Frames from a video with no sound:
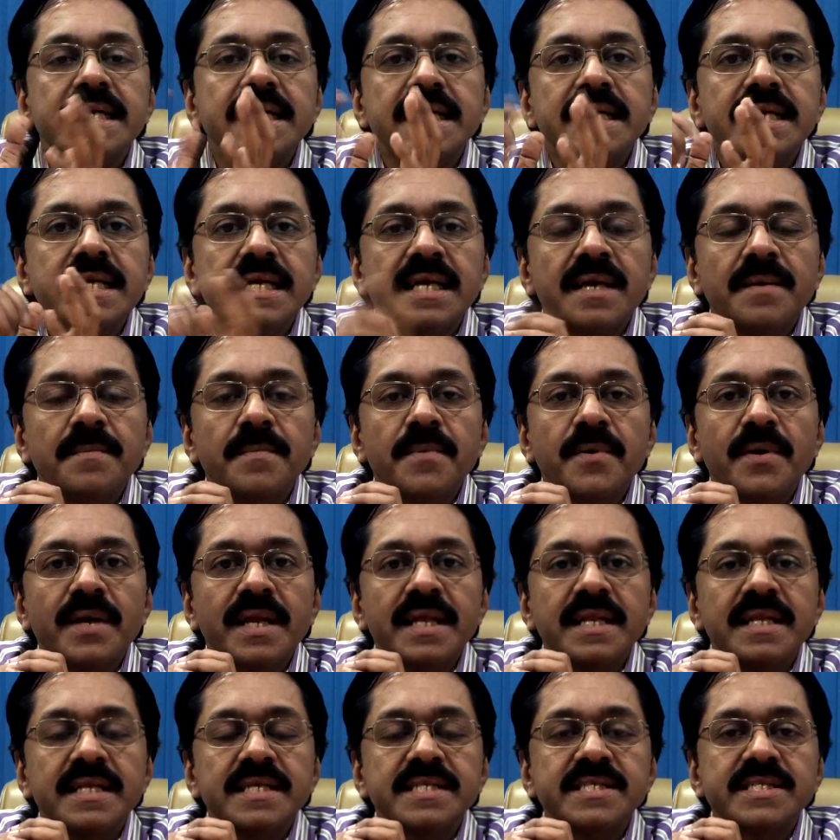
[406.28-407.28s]
third
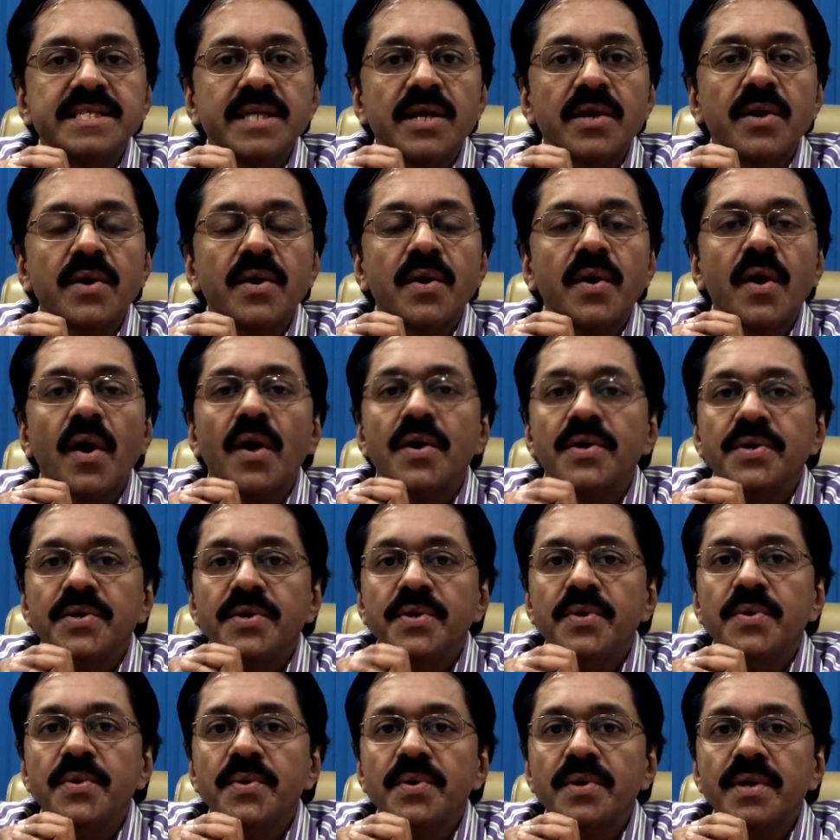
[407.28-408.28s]
component is the
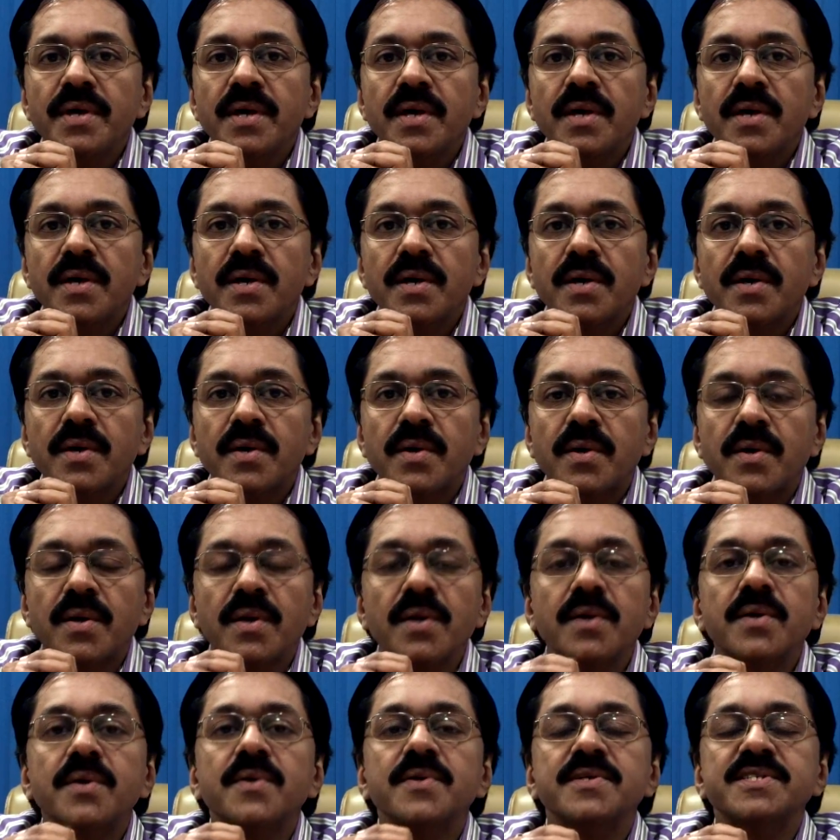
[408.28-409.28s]
Contour
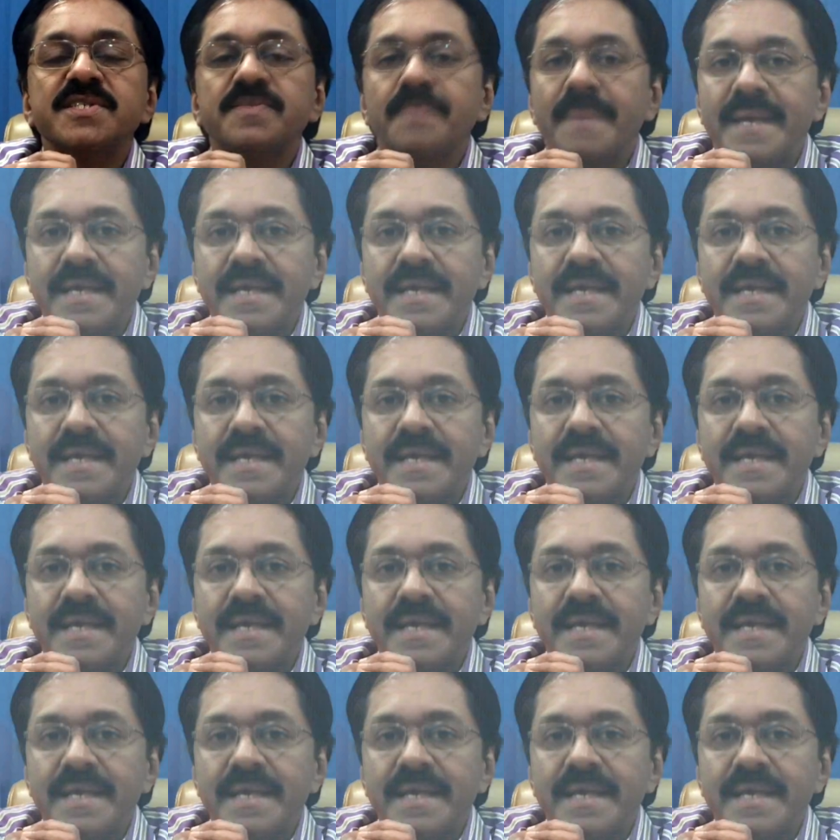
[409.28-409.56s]
glucose